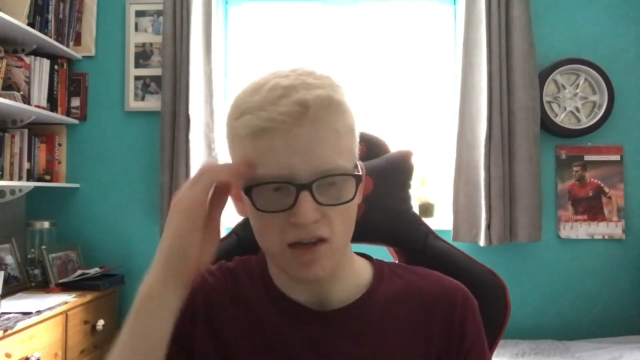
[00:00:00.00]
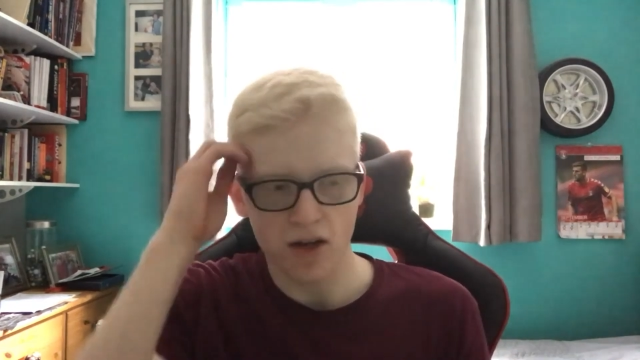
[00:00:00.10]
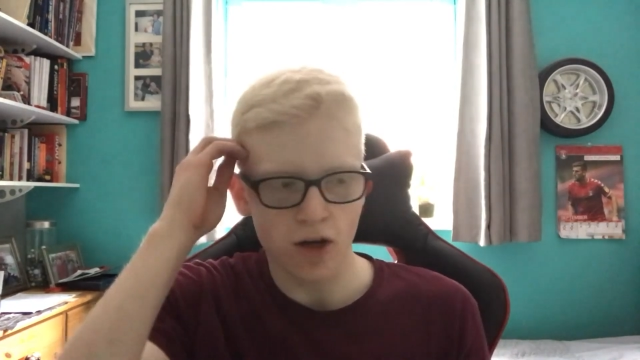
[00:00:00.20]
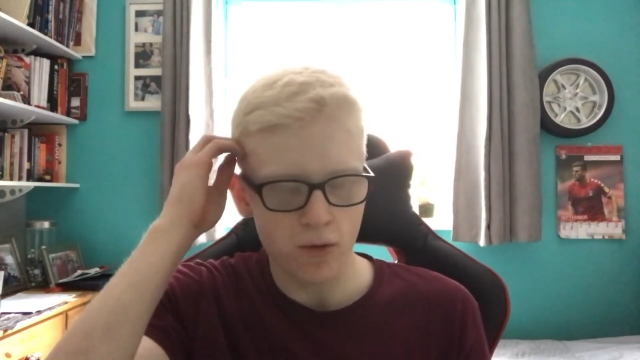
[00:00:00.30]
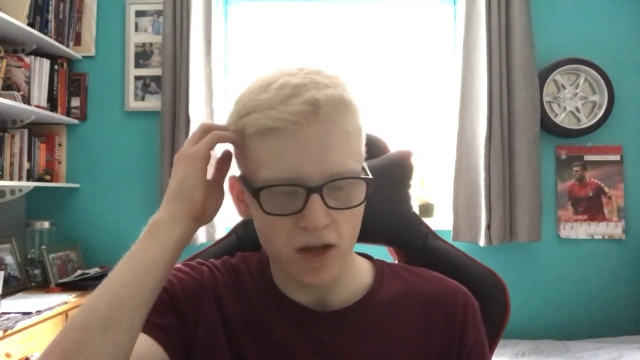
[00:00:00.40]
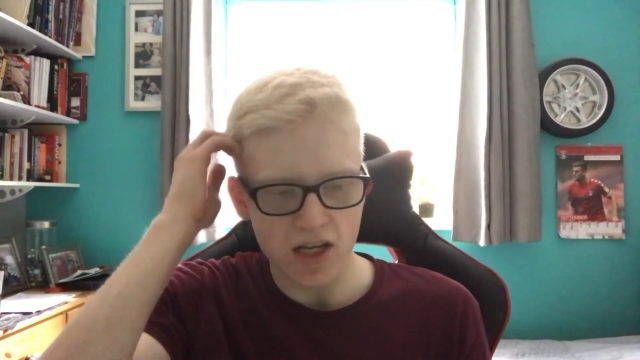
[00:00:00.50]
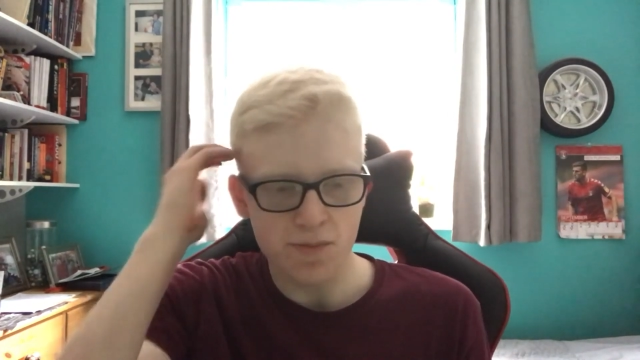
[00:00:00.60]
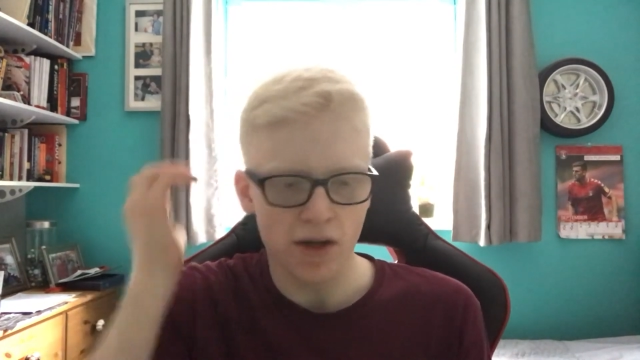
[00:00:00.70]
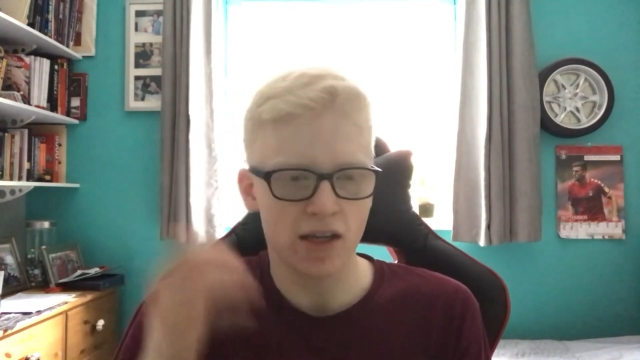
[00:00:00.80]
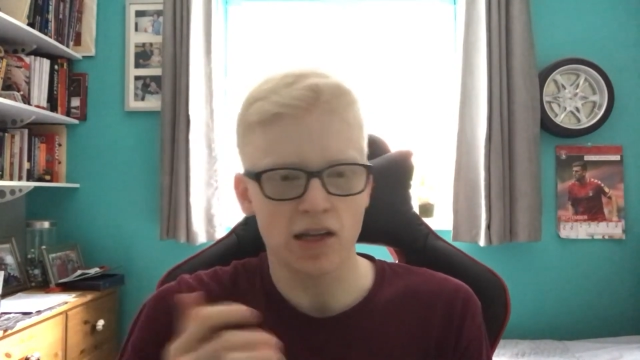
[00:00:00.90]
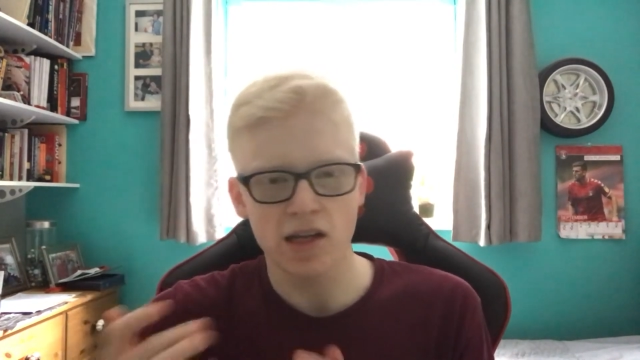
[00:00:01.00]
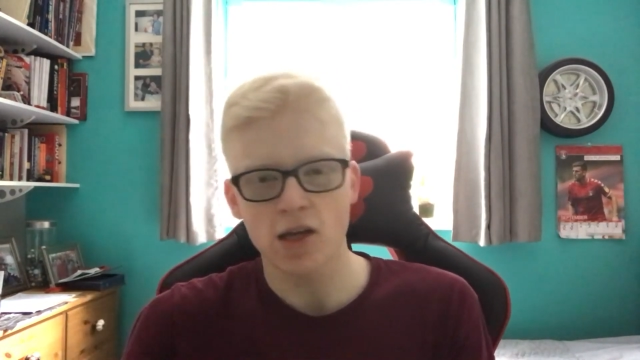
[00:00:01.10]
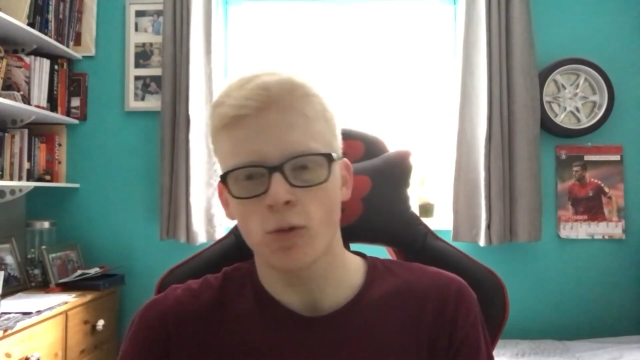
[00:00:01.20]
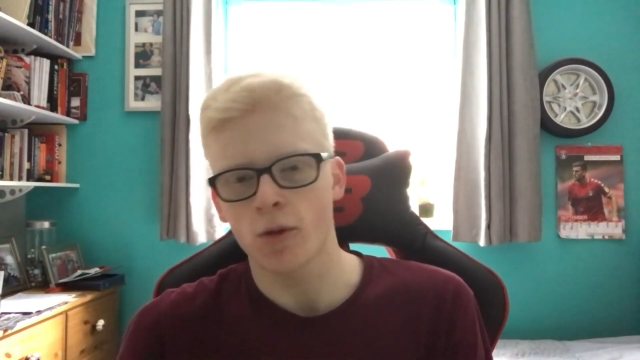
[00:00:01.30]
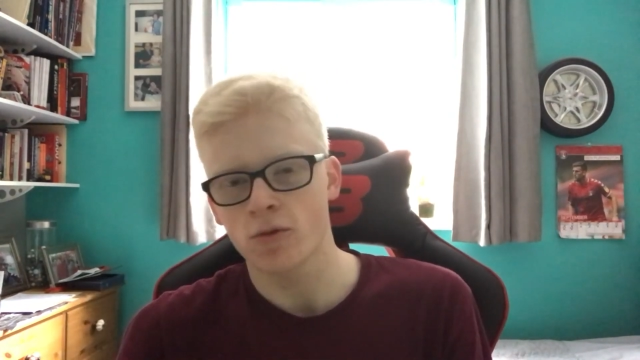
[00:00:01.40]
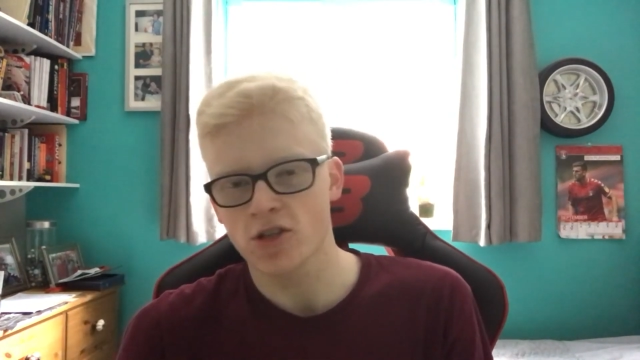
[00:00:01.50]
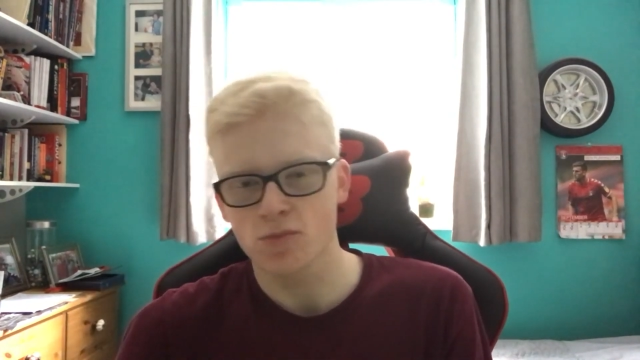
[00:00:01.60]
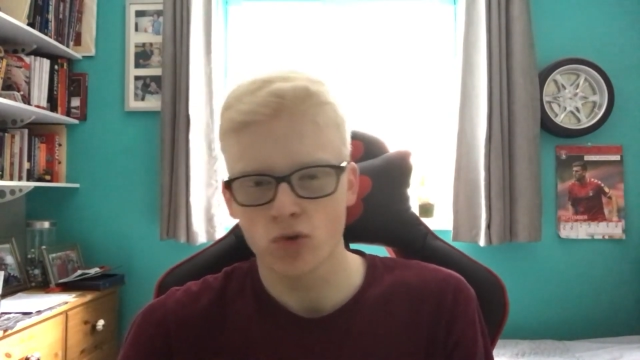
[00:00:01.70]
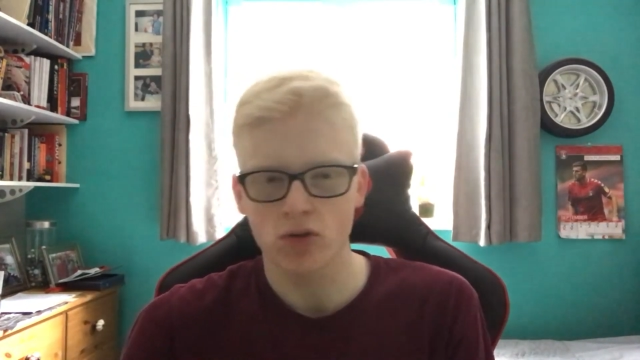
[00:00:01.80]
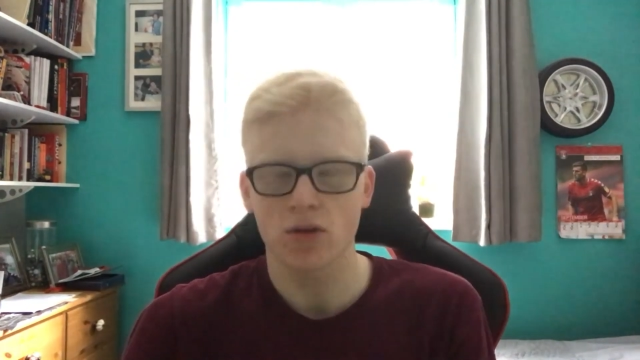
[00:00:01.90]
I know that he's playing in League One, which is
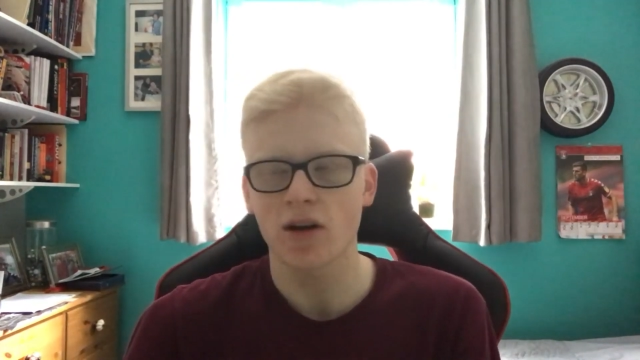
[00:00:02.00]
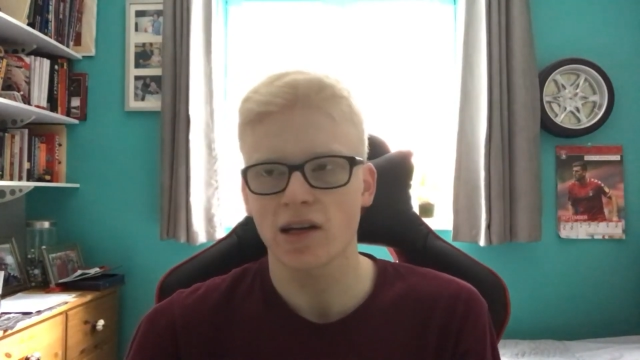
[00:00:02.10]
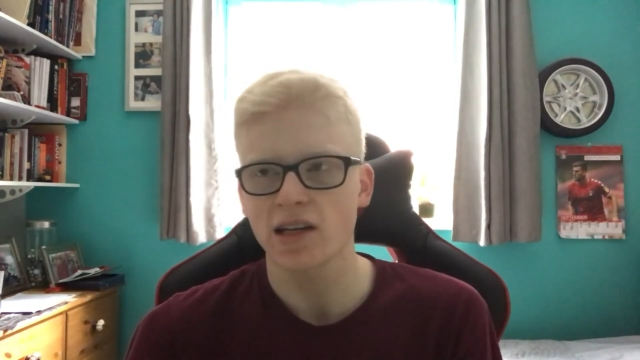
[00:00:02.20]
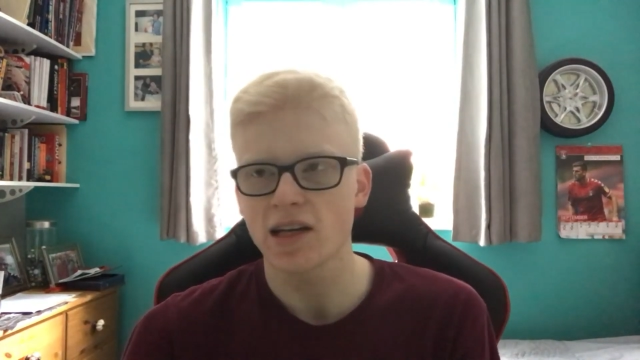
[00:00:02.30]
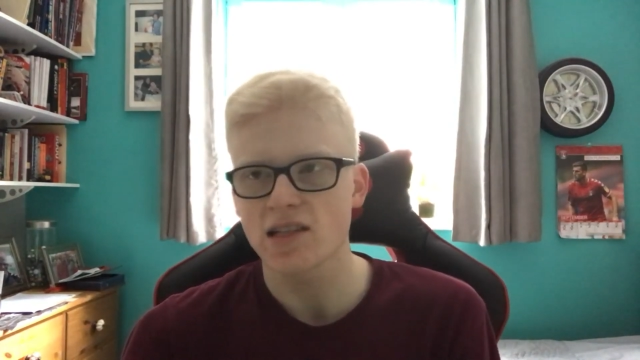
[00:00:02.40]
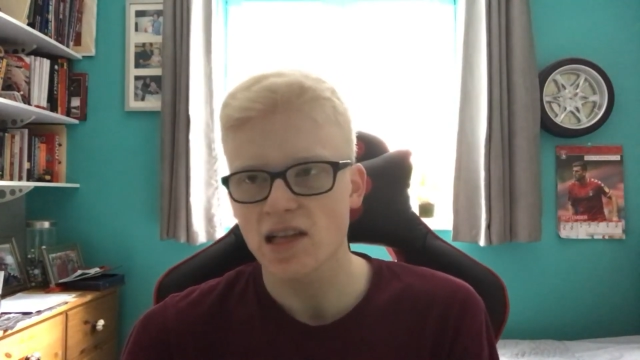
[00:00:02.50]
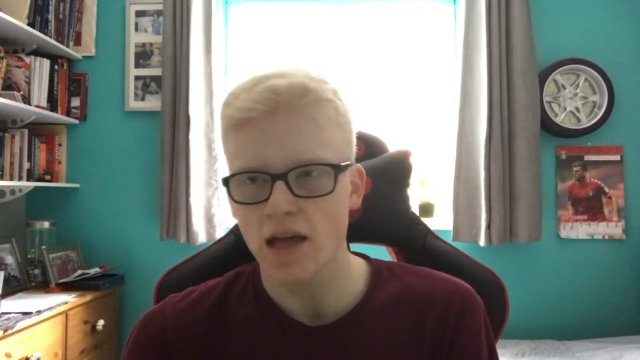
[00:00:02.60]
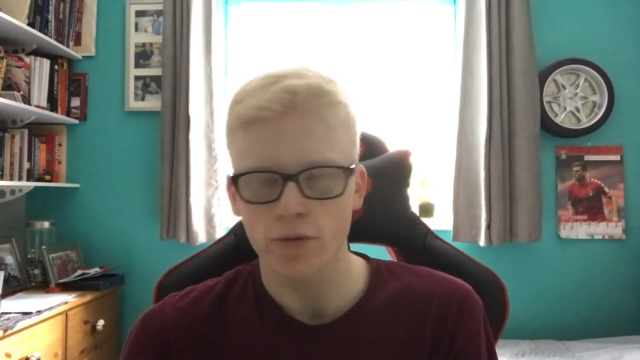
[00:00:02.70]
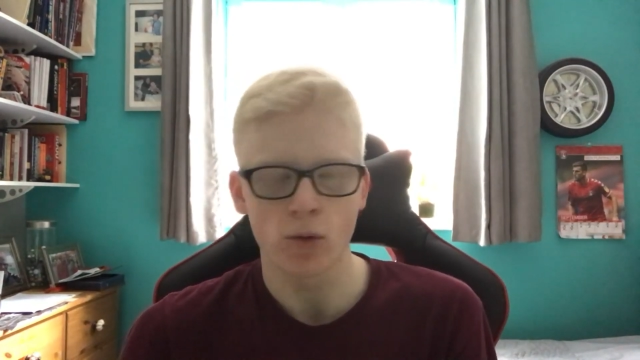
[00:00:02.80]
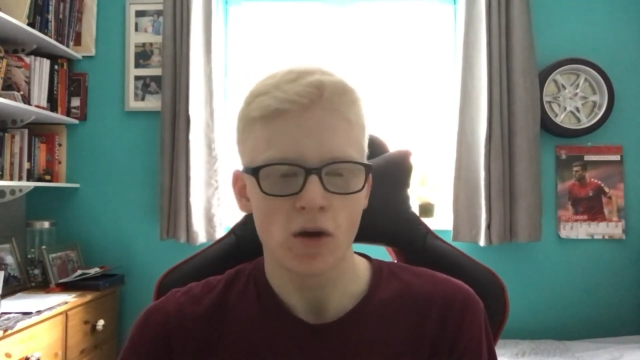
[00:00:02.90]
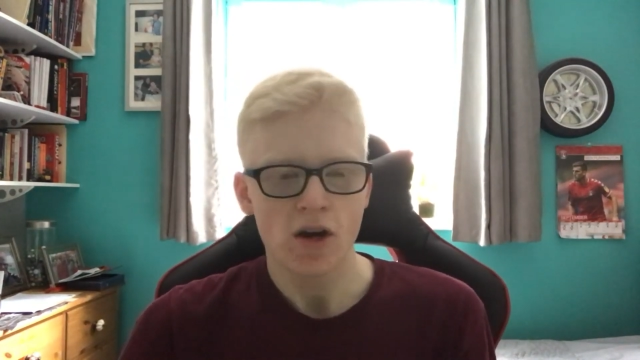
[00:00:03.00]
more than likely his level.